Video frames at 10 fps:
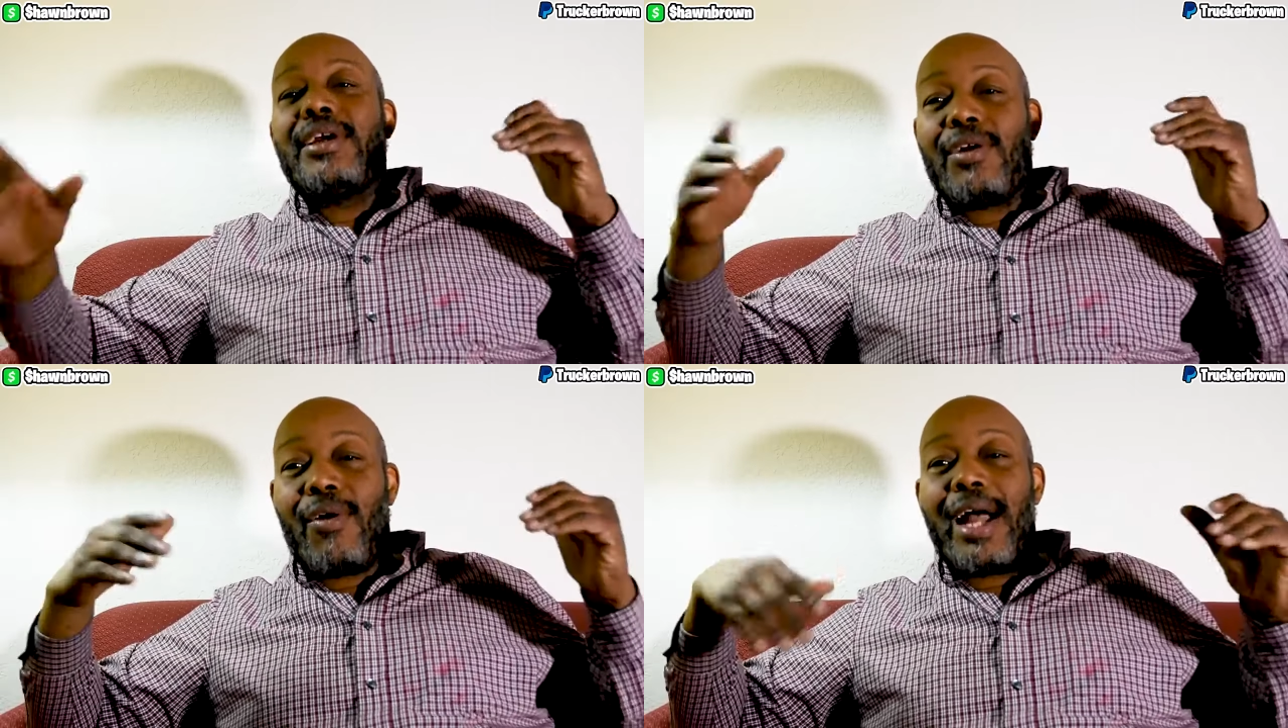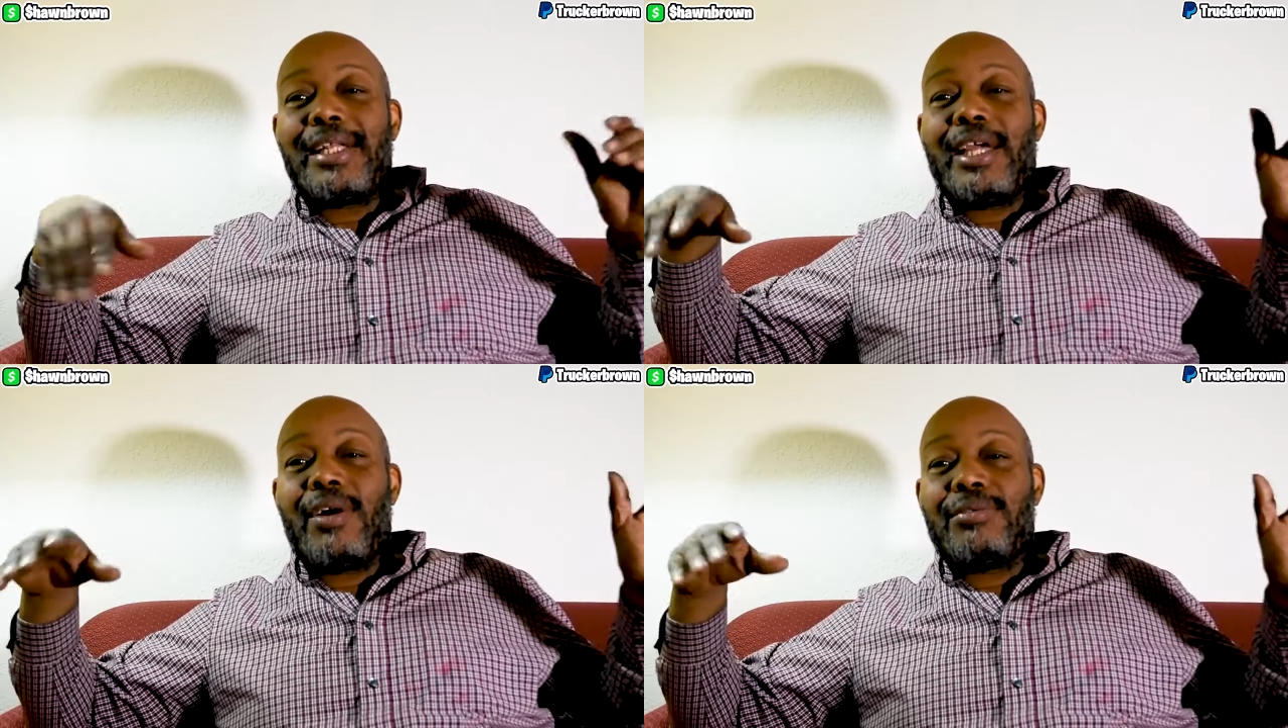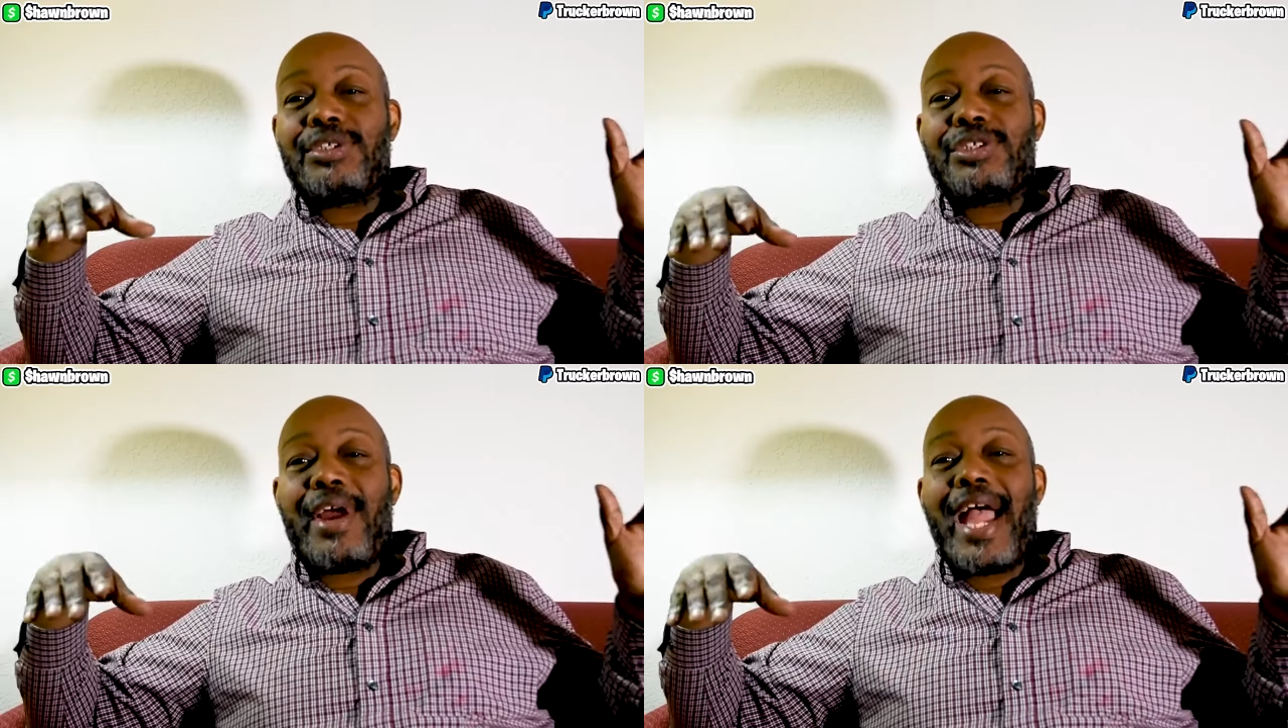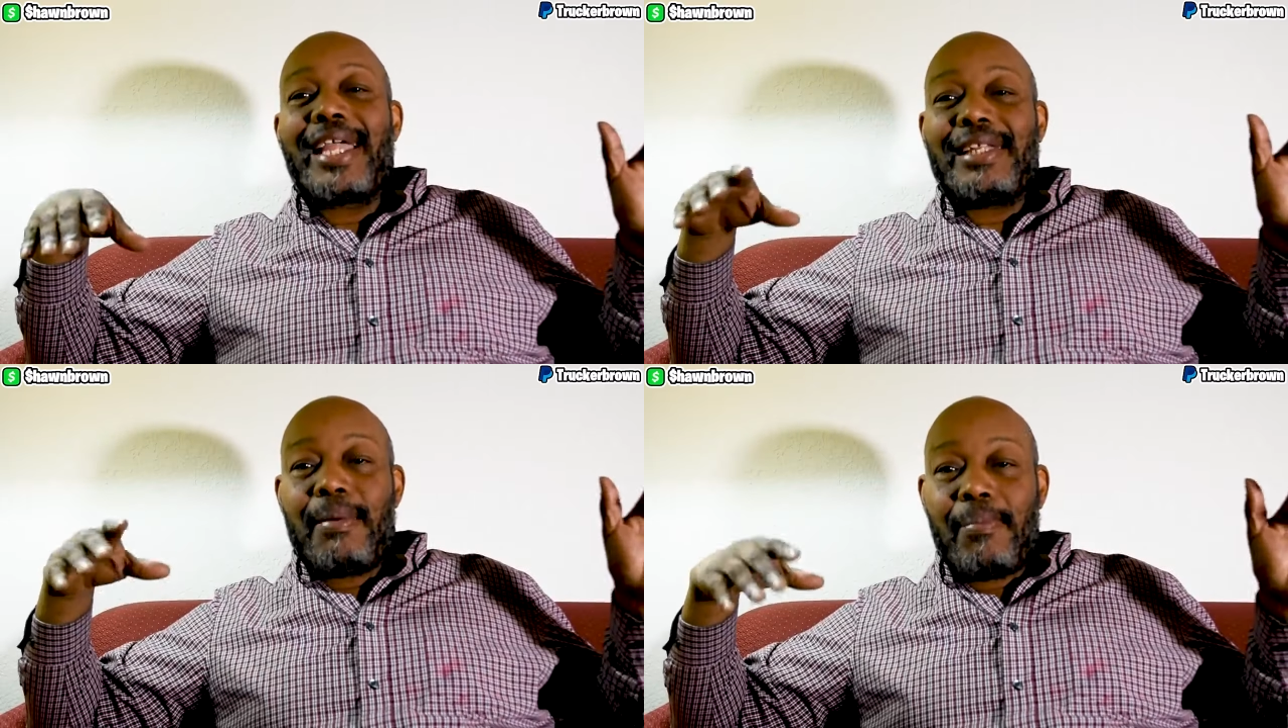go out there on the
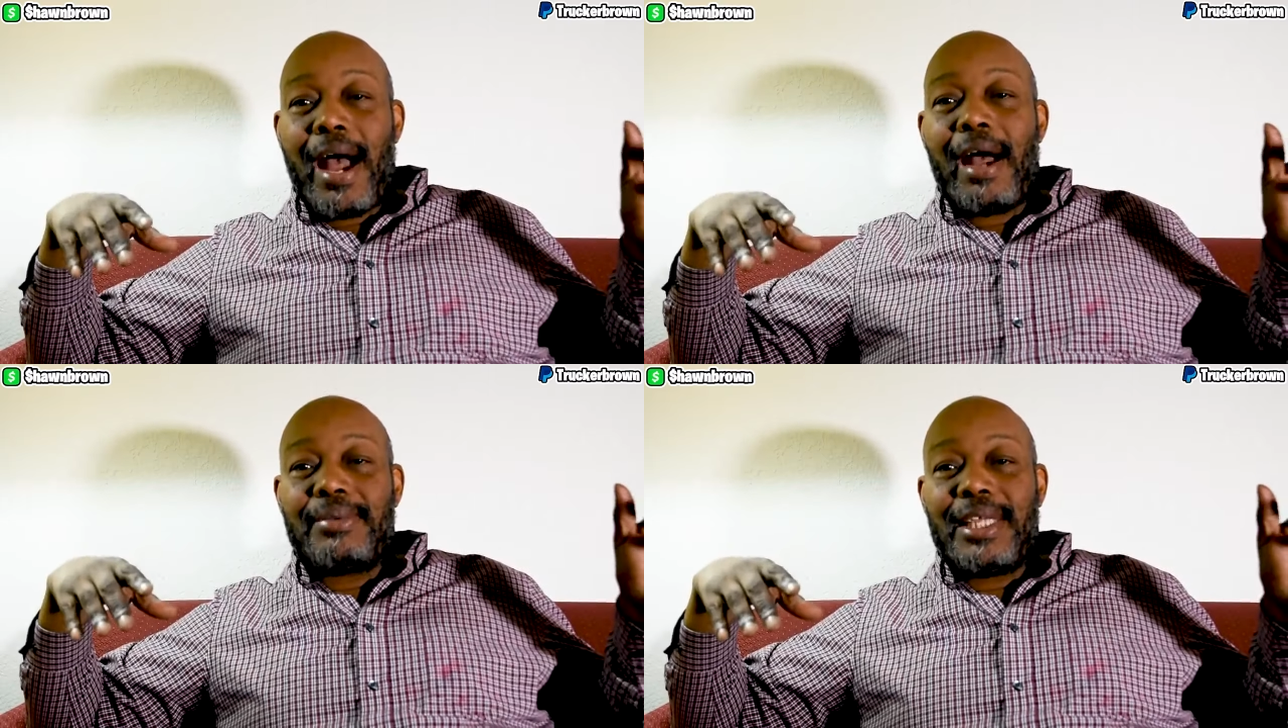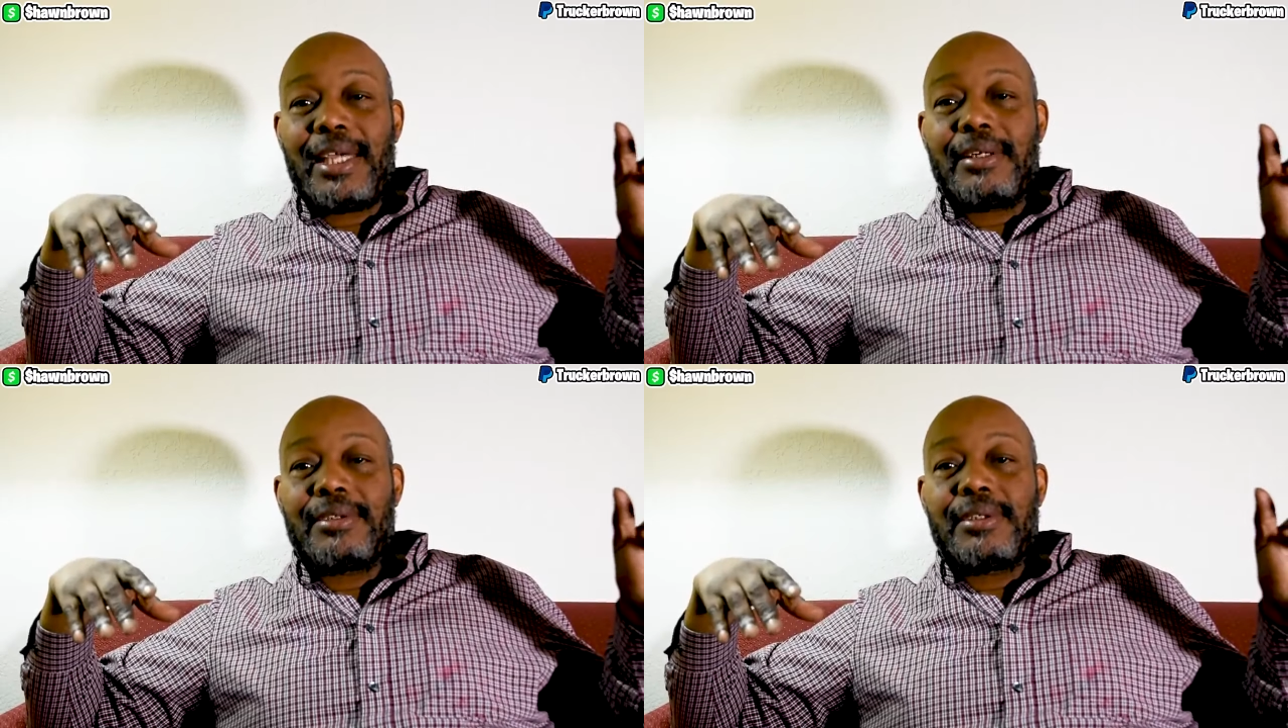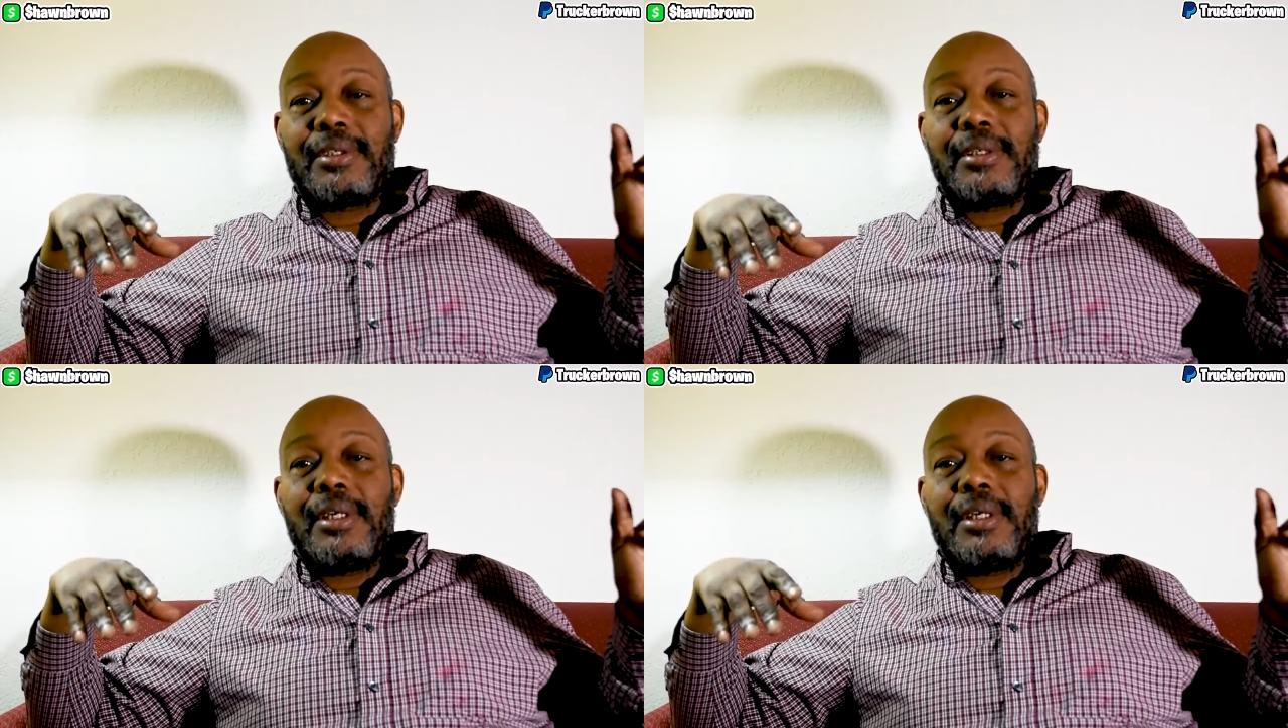track in the bobtails